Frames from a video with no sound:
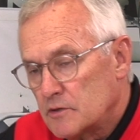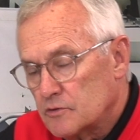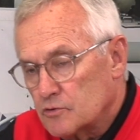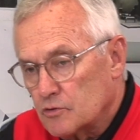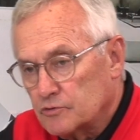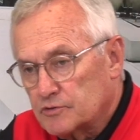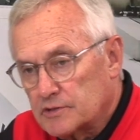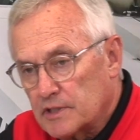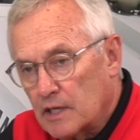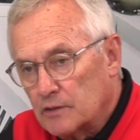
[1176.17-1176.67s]
So
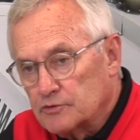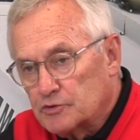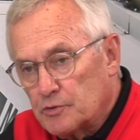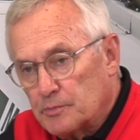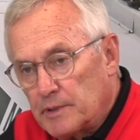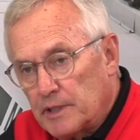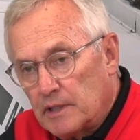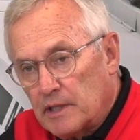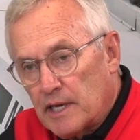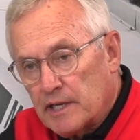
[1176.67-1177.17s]
it sounds to
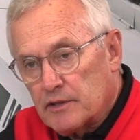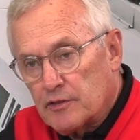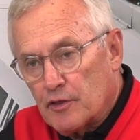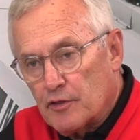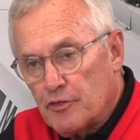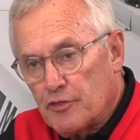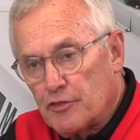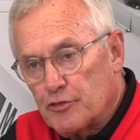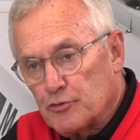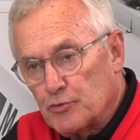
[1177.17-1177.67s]
me like the
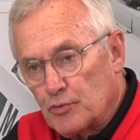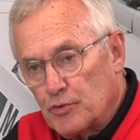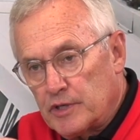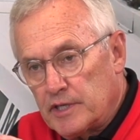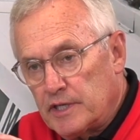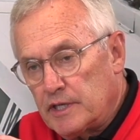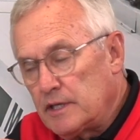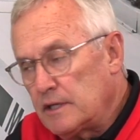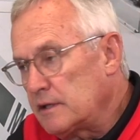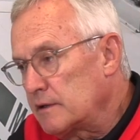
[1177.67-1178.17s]

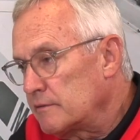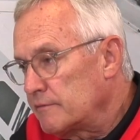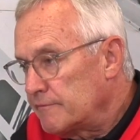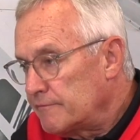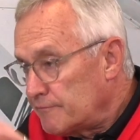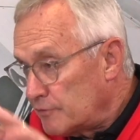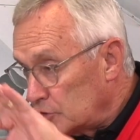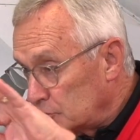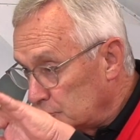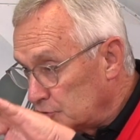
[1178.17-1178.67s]

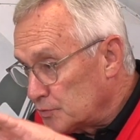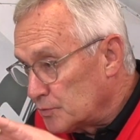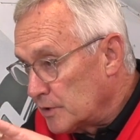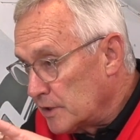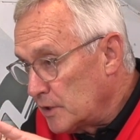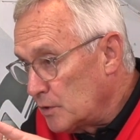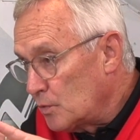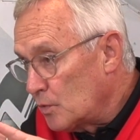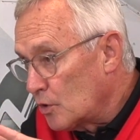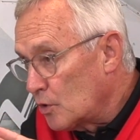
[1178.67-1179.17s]
first
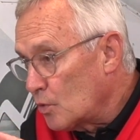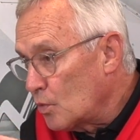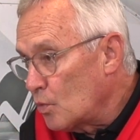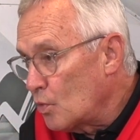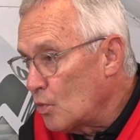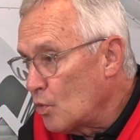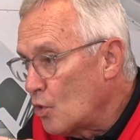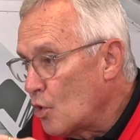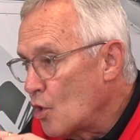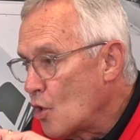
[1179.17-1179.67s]
three were
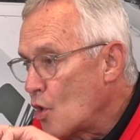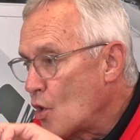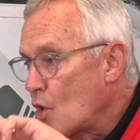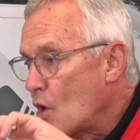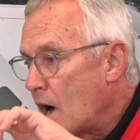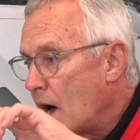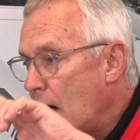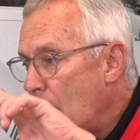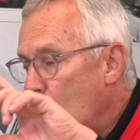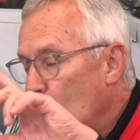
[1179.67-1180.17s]

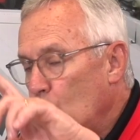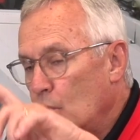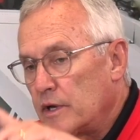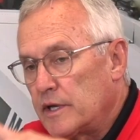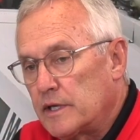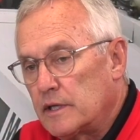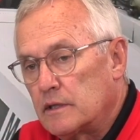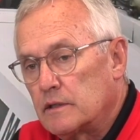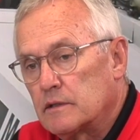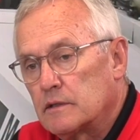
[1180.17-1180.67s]
how
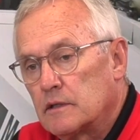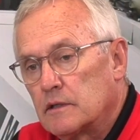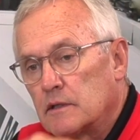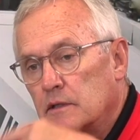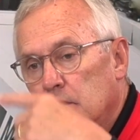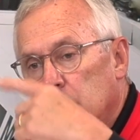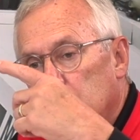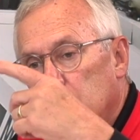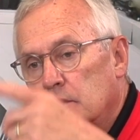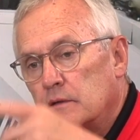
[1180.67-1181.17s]
we
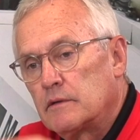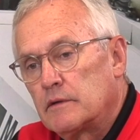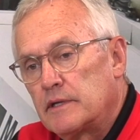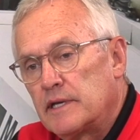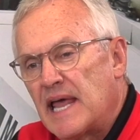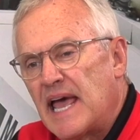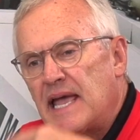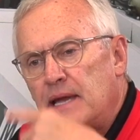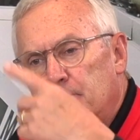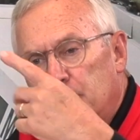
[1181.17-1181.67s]

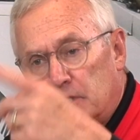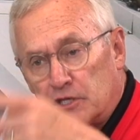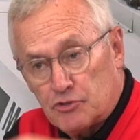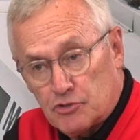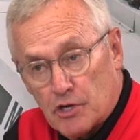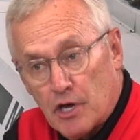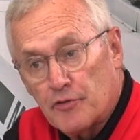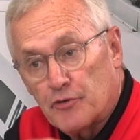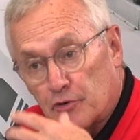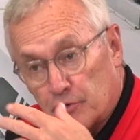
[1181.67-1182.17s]
named
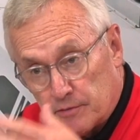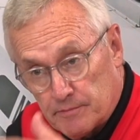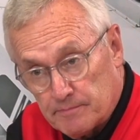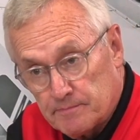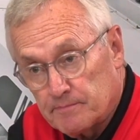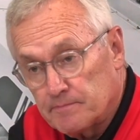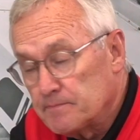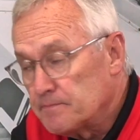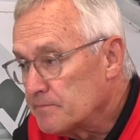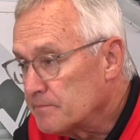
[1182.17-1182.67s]
each other,
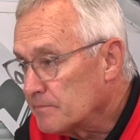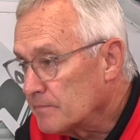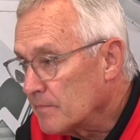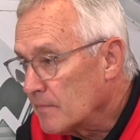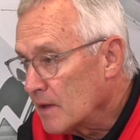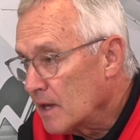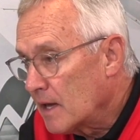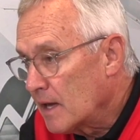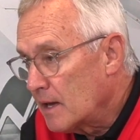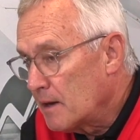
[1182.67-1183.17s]

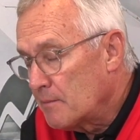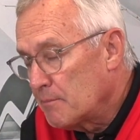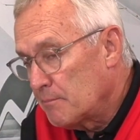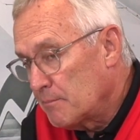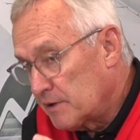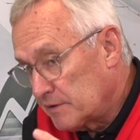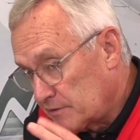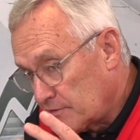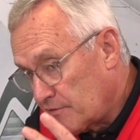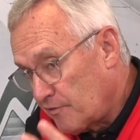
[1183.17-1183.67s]

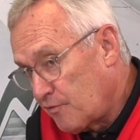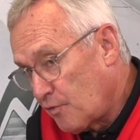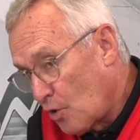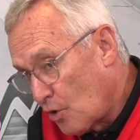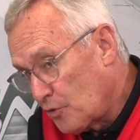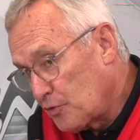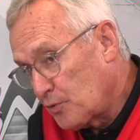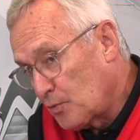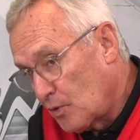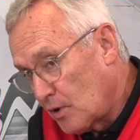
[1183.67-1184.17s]
but the
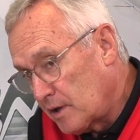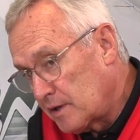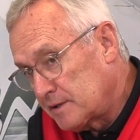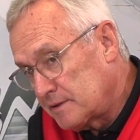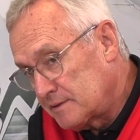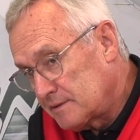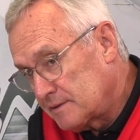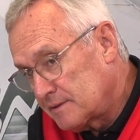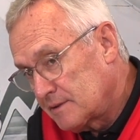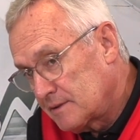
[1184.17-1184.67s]
4th
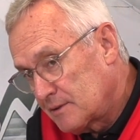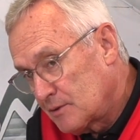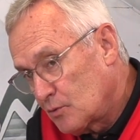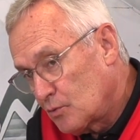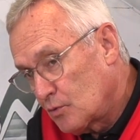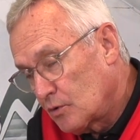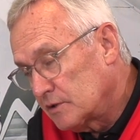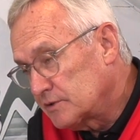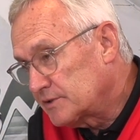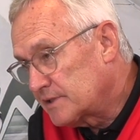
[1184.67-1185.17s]
one
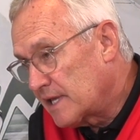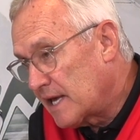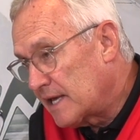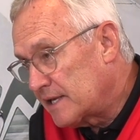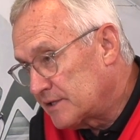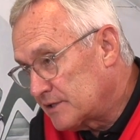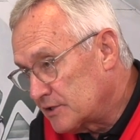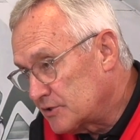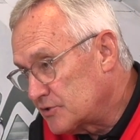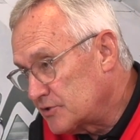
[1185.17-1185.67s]
was
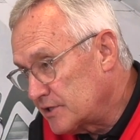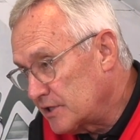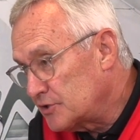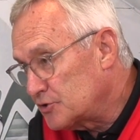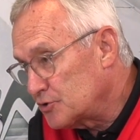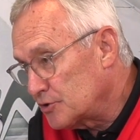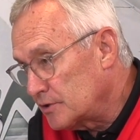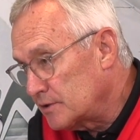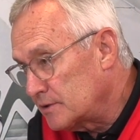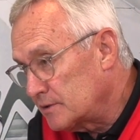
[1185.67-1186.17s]
that
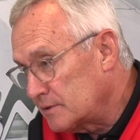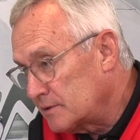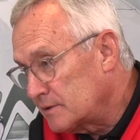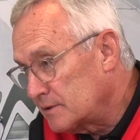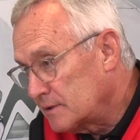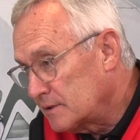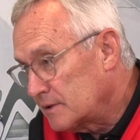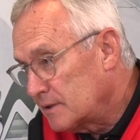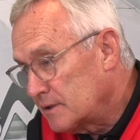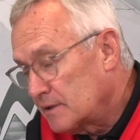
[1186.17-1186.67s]
decision
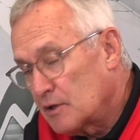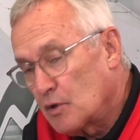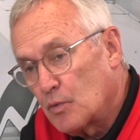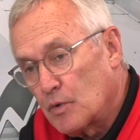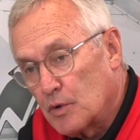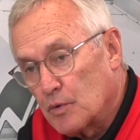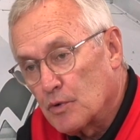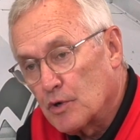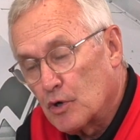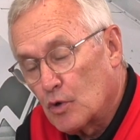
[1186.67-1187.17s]
that
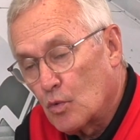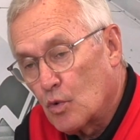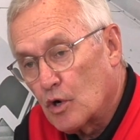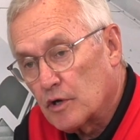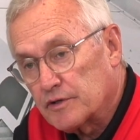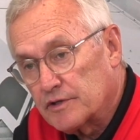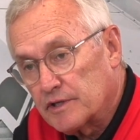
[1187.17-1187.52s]
we were going to work